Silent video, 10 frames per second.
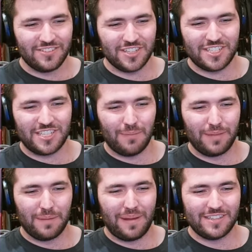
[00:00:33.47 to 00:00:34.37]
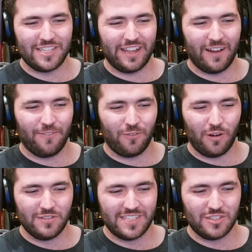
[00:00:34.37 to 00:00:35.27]
just something about seeing a
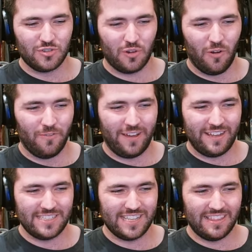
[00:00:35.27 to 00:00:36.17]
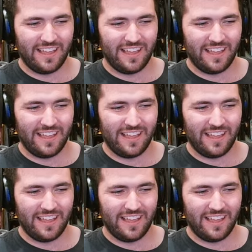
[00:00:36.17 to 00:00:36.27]
frozen troll face in the